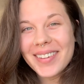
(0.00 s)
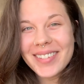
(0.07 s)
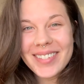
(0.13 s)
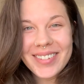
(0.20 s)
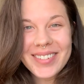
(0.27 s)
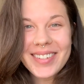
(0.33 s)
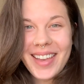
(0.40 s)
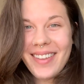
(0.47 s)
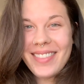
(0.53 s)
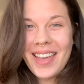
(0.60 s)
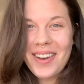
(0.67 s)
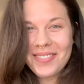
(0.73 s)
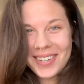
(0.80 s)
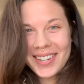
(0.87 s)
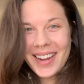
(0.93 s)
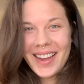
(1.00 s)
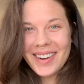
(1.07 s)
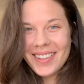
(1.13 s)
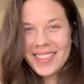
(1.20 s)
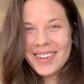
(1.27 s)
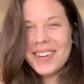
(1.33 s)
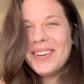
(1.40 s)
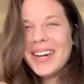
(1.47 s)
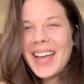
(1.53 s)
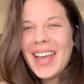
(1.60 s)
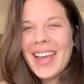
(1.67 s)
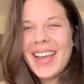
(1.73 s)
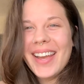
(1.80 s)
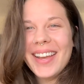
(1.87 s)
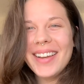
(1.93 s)
so get that one out of the
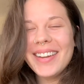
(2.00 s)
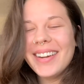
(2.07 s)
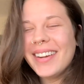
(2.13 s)
way.